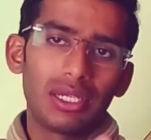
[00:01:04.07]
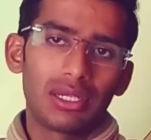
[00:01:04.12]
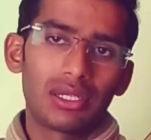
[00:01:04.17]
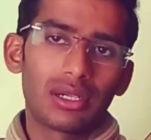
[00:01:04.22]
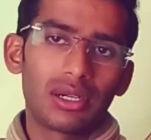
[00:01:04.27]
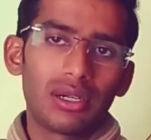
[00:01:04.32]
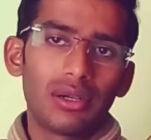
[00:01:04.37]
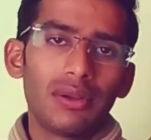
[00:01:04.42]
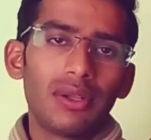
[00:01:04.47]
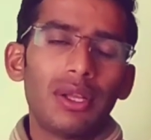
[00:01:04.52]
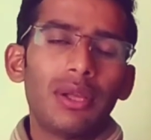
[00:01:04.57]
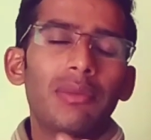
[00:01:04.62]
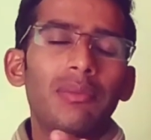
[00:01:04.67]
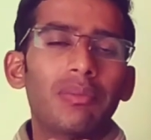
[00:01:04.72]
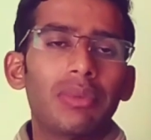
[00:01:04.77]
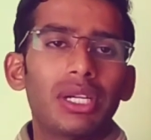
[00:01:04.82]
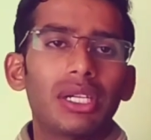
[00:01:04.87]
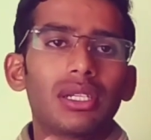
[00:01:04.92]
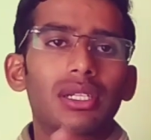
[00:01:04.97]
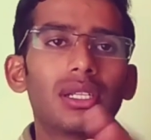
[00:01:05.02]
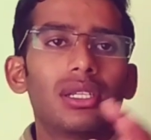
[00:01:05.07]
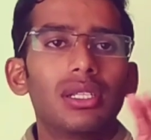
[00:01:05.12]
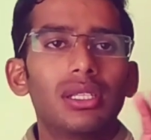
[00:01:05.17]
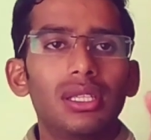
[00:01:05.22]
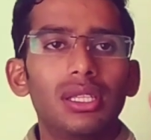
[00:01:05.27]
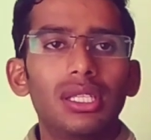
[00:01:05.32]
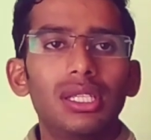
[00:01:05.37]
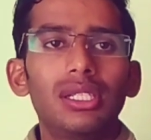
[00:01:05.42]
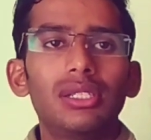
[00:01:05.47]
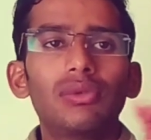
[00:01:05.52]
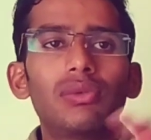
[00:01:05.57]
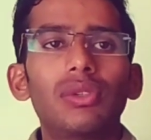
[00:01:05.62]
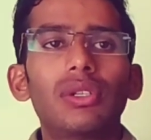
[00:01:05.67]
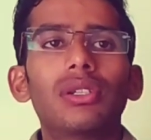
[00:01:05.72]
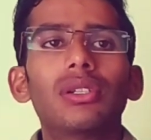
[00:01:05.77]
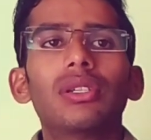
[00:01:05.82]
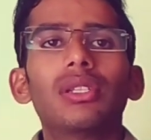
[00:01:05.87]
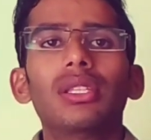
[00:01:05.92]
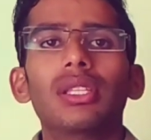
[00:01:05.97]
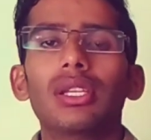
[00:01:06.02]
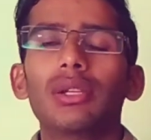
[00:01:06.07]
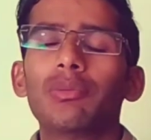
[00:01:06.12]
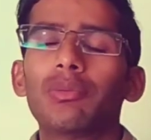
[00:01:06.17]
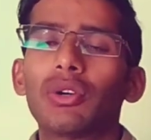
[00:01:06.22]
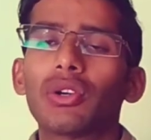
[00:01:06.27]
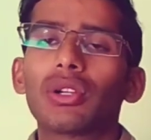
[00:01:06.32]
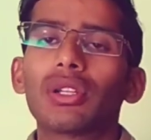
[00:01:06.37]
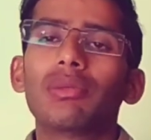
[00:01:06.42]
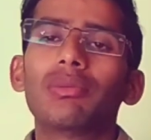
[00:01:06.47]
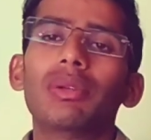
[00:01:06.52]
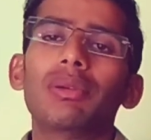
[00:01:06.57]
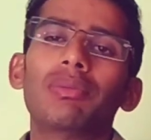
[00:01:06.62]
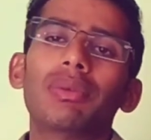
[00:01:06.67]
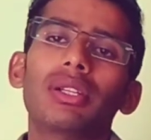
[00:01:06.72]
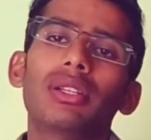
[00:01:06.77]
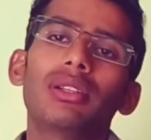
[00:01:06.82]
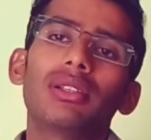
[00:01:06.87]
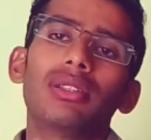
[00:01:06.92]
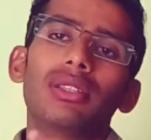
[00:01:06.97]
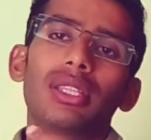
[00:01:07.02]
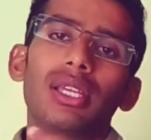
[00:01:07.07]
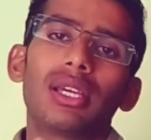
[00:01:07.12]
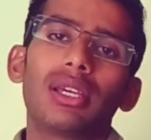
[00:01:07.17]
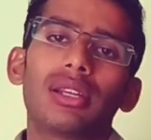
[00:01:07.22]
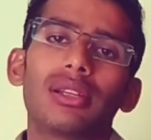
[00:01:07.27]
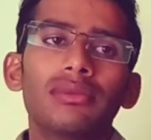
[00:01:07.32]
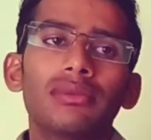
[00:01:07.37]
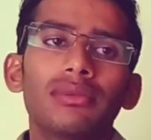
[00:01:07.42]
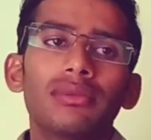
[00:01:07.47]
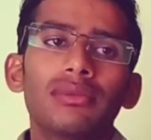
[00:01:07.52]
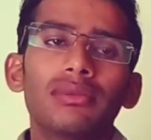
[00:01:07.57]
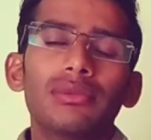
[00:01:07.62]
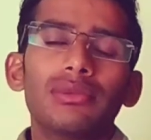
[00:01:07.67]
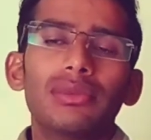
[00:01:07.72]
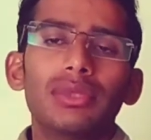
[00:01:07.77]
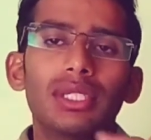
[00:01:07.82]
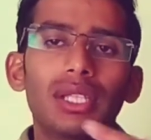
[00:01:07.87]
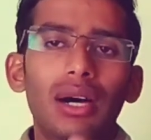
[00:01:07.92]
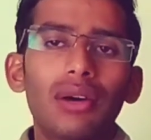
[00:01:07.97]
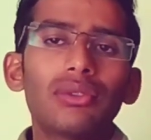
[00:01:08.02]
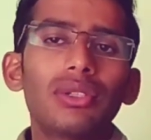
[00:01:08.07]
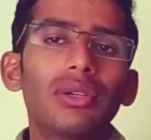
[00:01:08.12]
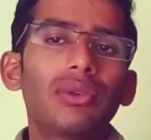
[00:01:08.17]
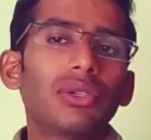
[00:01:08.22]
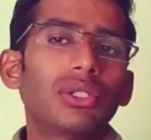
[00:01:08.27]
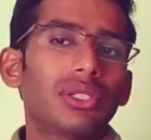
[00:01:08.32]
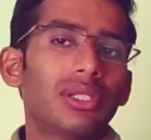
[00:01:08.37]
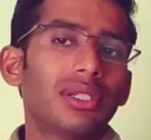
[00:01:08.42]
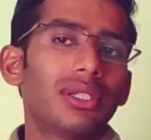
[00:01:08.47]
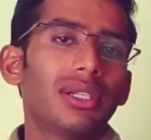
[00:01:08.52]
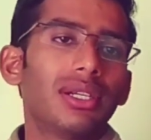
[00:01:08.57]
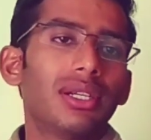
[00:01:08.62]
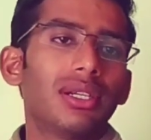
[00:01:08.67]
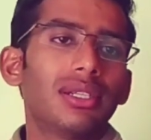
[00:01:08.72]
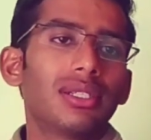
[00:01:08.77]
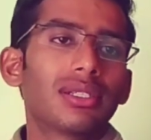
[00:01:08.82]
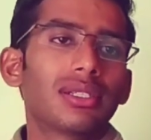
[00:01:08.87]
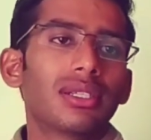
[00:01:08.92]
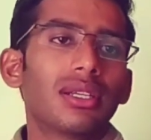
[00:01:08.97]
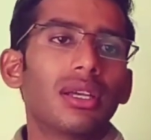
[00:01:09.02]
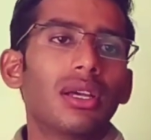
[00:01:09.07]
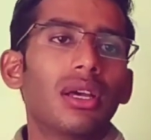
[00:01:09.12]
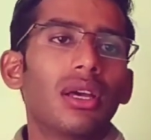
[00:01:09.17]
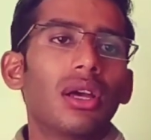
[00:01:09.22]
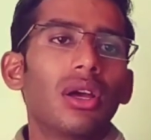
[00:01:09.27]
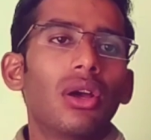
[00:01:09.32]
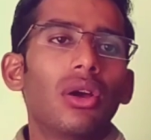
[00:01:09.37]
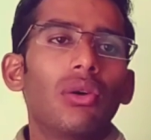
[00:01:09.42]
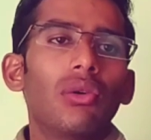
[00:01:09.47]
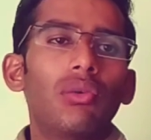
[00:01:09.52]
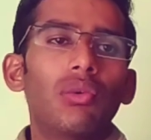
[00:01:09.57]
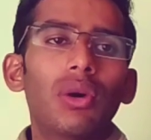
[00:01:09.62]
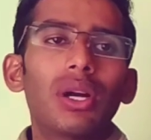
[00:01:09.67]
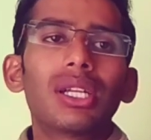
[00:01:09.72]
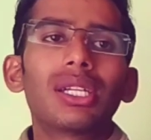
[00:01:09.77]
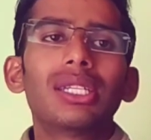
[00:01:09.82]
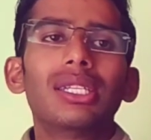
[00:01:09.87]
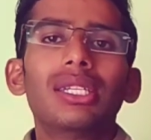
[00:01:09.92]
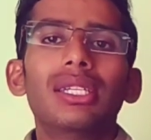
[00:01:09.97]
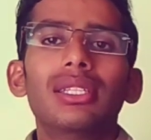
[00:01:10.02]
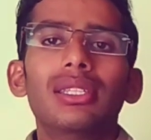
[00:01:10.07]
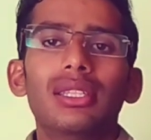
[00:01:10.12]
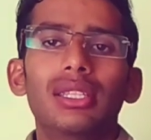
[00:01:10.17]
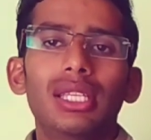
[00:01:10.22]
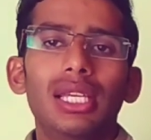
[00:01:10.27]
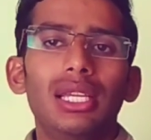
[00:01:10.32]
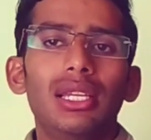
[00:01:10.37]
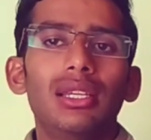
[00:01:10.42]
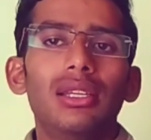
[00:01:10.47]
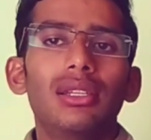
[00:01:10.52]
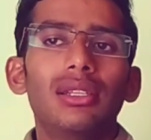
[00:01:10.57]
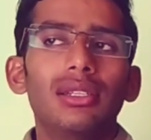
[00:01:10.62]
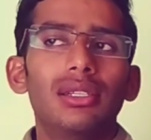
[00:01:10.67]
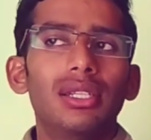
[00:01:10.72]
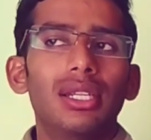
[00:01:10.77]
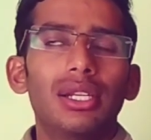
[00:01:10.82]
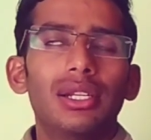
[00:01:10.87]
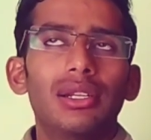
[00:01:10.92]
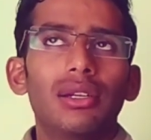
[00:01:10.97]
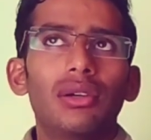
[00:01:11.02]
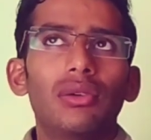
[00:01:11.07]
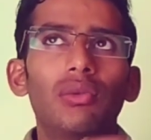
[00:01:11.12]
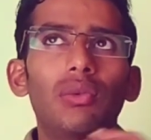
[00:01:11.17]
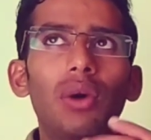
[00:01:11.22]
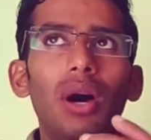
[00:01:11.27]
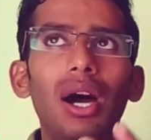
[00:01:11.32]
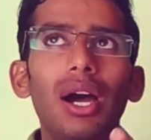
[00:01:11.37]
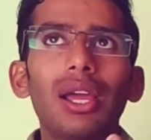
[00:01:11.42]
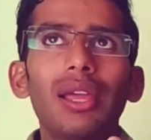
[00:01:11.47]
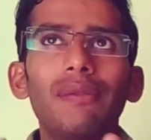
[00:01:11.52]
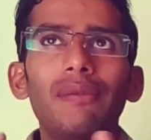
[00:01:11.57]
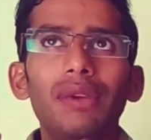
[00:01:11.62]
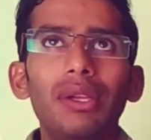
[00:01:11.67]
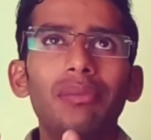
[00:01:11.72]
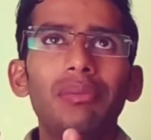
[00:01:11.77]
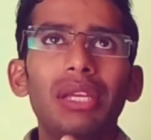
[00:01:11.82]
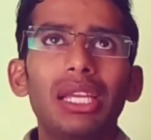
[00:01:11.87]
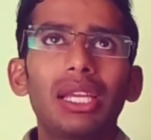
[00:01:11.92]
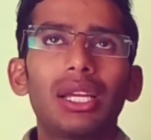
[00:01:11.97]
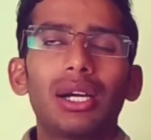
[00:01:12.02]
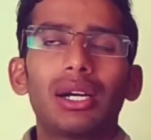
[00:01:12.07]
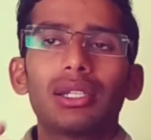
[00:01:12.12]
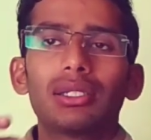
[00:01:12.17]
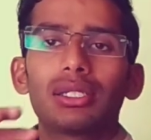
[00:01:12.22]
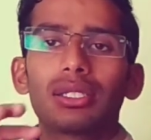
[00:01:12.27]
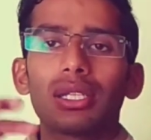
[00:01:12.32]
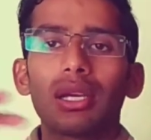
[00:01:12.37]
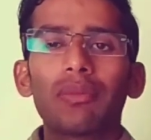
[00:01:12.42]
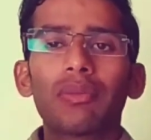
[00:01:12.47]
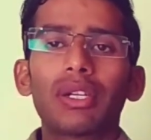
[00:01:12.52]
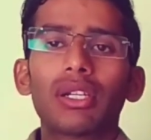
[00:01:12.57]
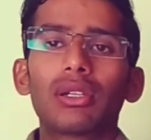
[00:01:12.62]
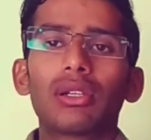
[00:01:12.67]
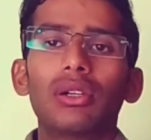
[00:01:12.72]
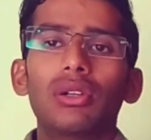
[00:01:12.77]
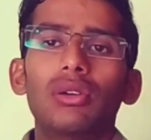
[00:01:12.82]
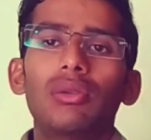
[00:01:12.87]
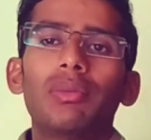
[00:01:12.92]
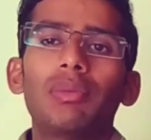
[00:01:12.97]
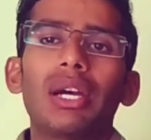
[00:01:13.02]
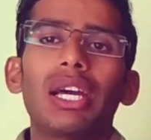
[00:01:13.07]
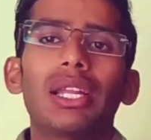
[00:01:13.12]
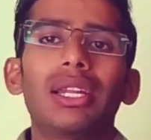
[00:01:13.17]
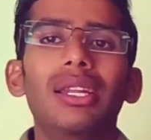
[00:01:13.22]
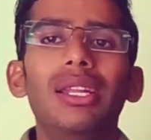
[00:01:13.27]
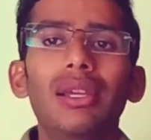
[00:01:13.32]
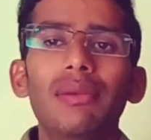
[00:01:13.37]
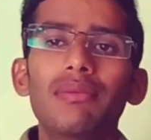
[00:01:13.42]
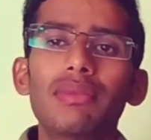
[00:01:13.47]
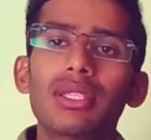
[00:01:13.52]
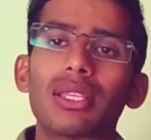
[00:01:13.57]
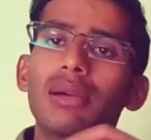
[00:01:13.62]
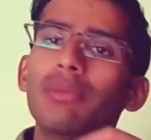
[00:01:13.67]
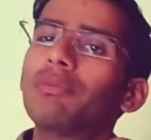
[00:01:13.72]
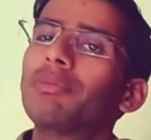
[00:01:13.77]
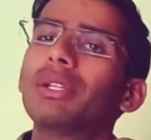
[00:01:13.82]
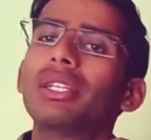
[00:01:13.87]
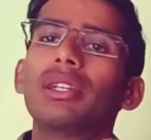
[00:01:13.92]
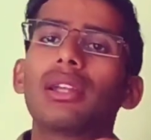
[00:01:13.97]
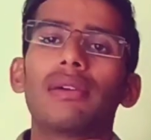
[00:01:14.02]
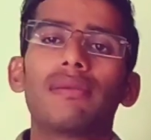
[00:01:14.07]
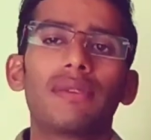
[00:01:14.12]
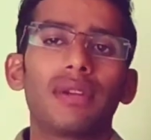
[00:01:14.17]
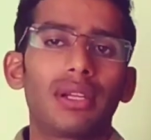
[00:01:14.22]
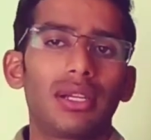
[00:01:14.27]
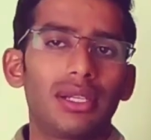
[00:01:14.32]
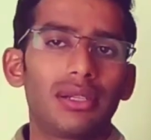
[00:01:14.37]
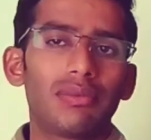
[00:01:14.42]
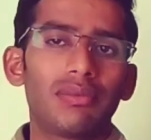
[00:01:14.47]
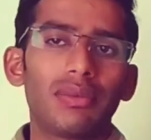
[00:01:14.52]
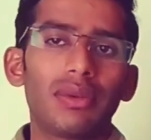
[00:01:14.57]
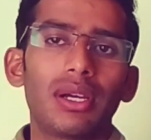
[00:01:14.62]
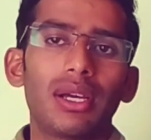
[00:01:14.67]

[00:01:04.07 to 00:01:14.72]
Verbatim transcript: later, but these were the important people there. Now, the question is what they did, why we make a separate group and named them Pre Raphaelite